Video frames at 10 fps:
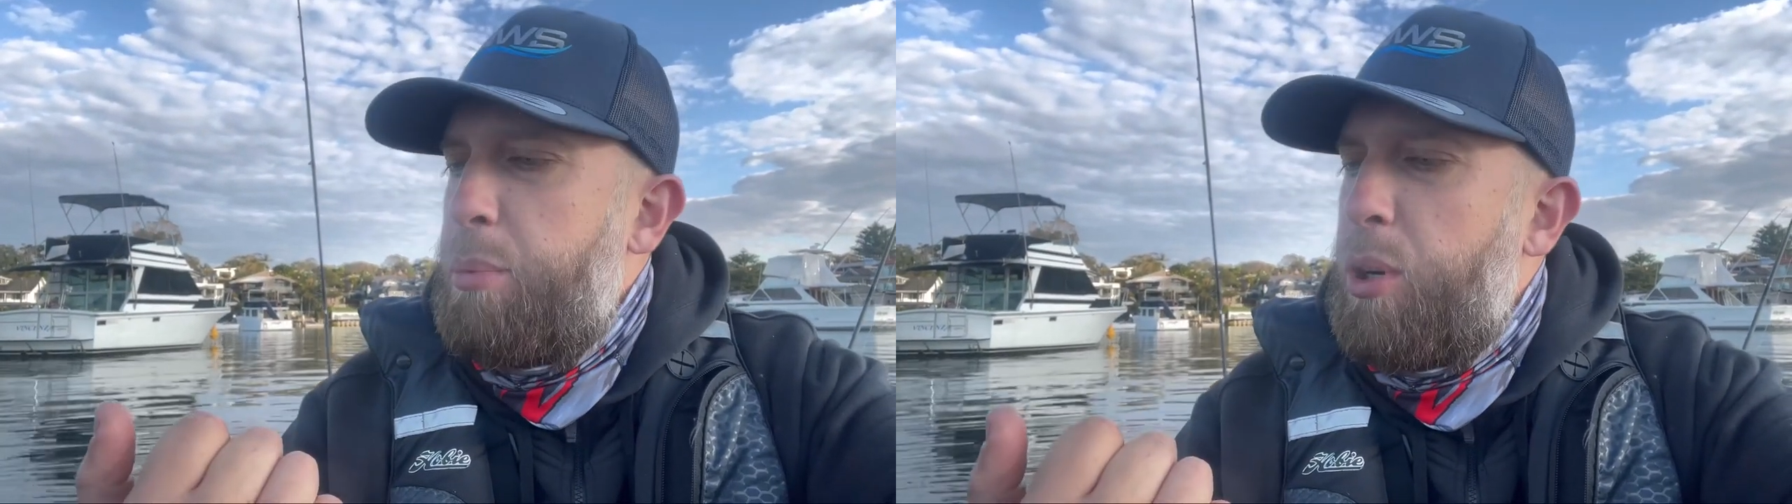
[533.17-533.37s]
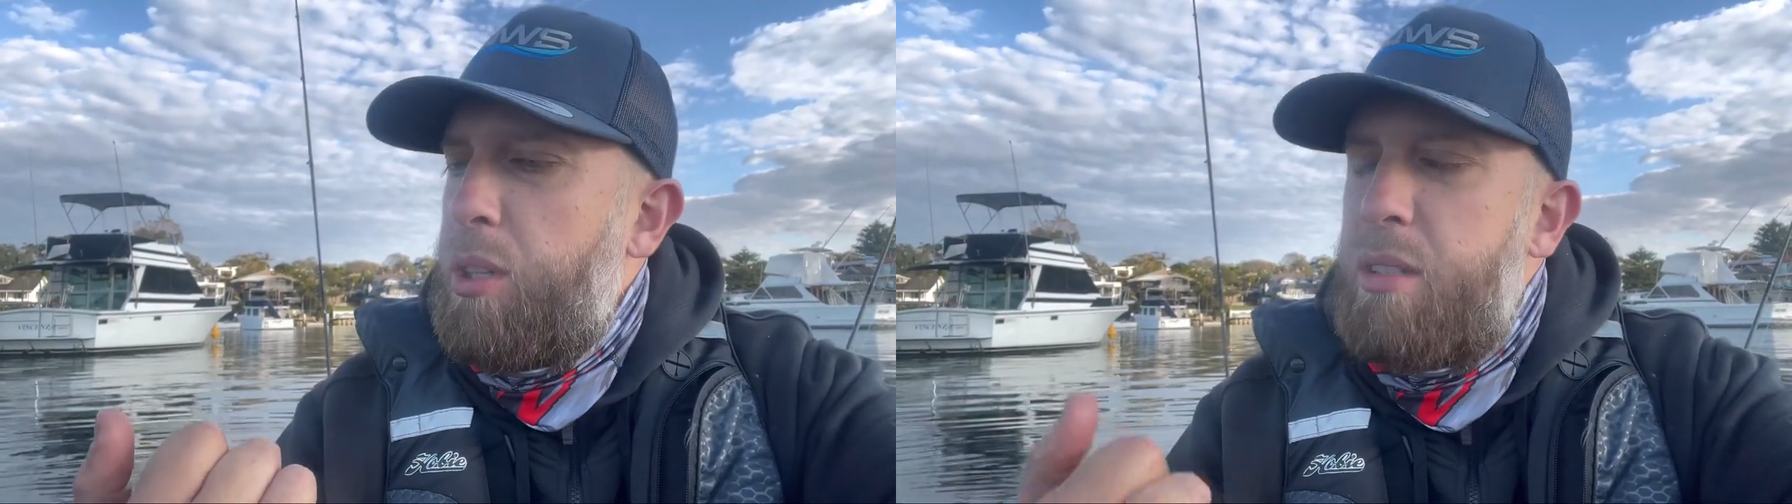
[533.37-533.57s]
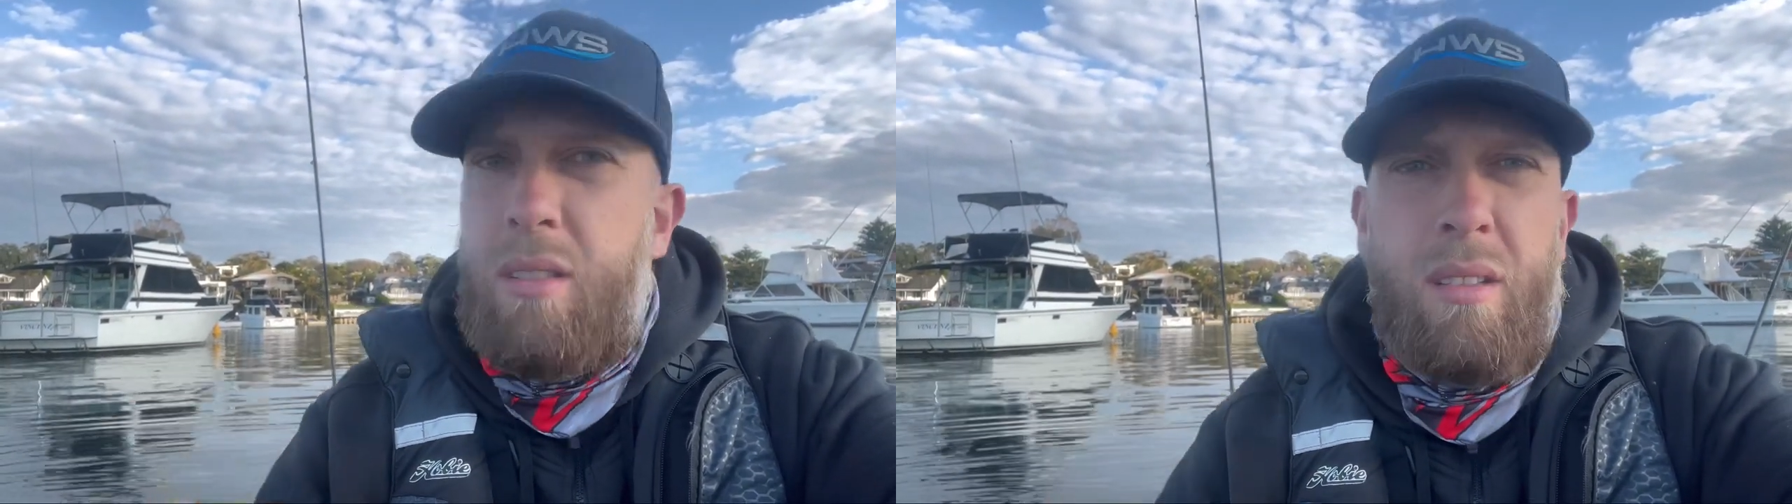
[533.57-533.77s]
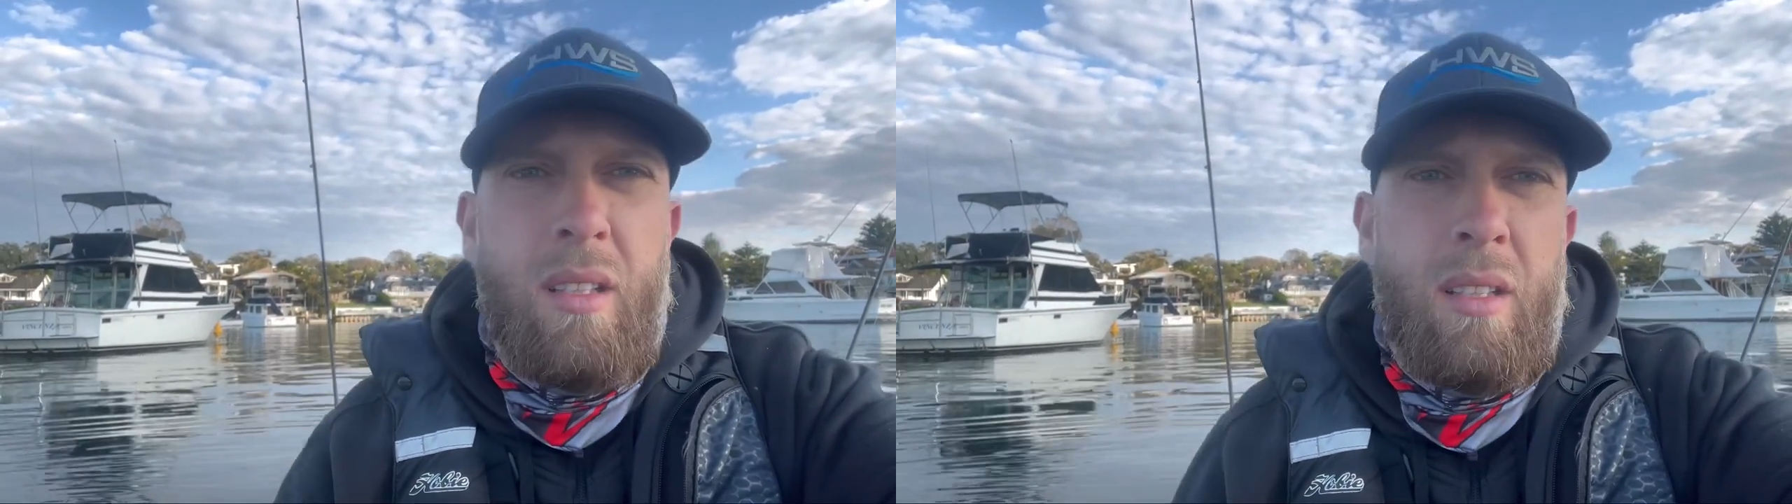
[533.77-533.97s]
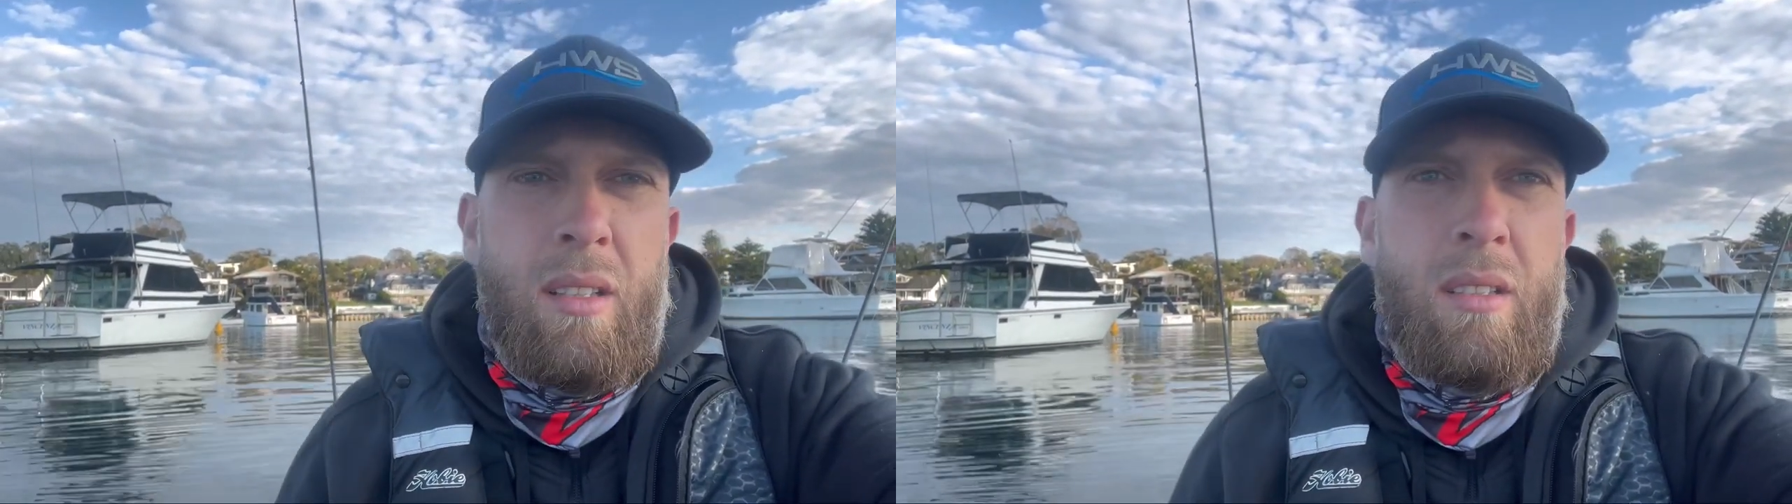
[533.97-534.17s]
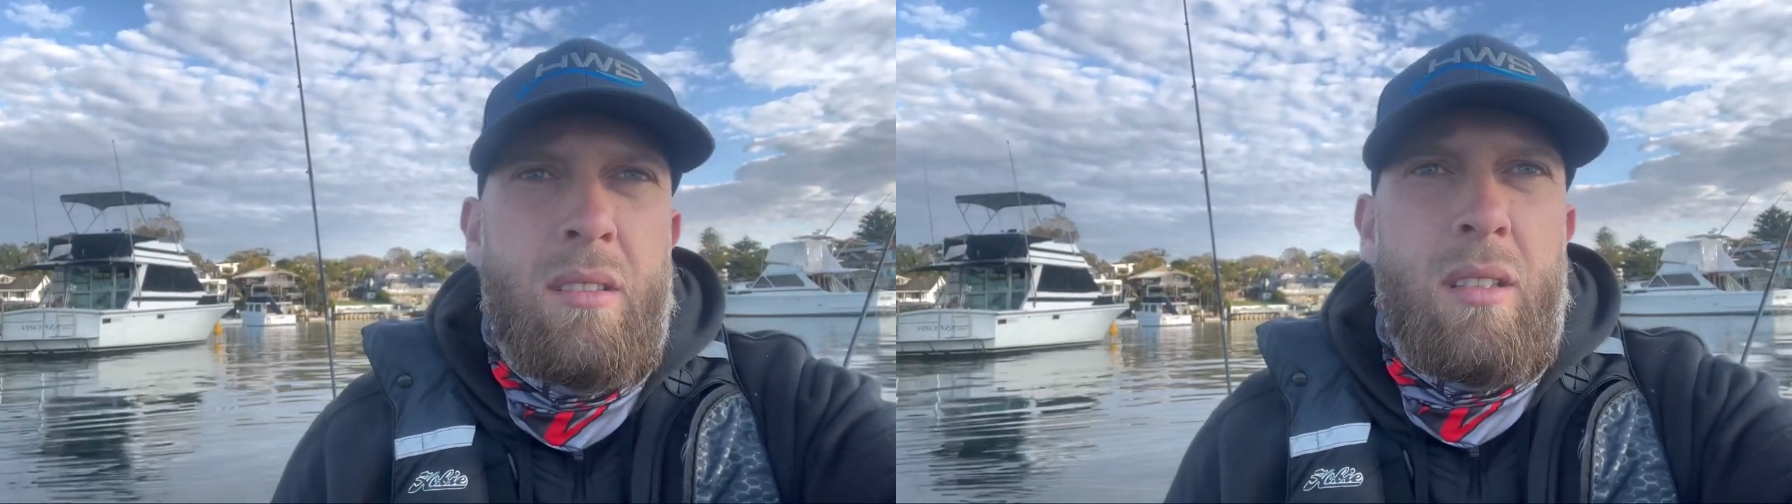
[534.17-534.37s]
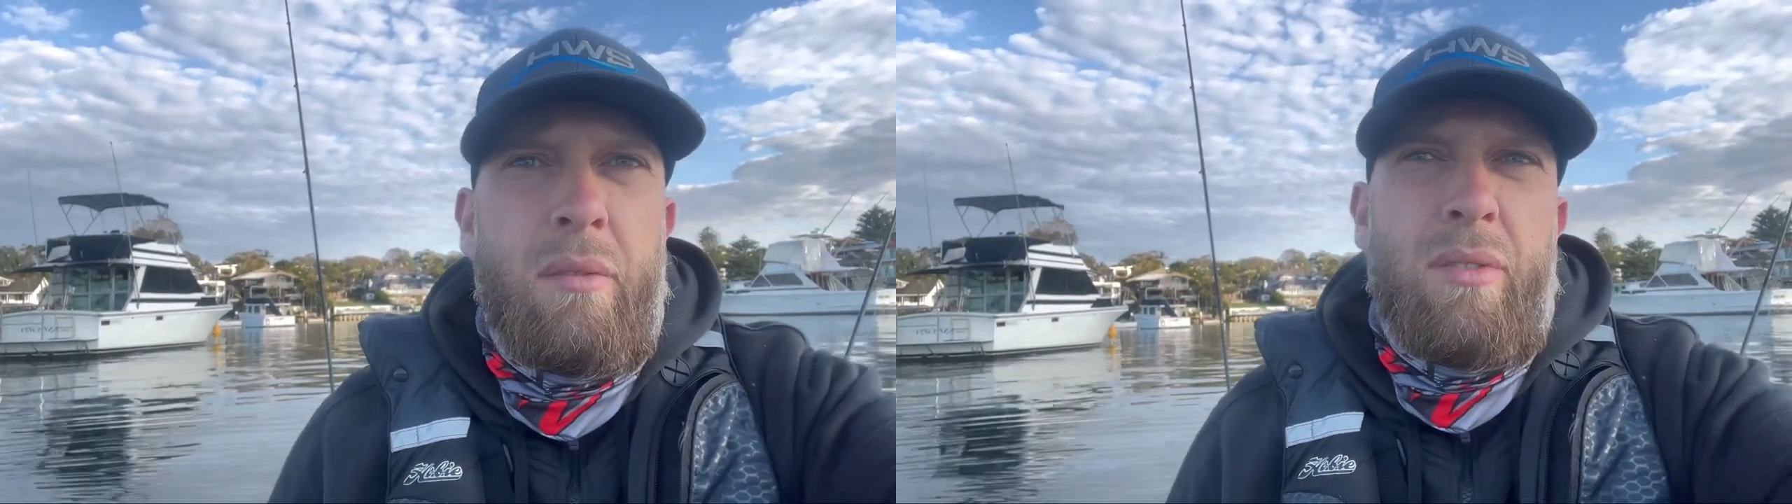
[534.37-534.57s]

pockets, I'm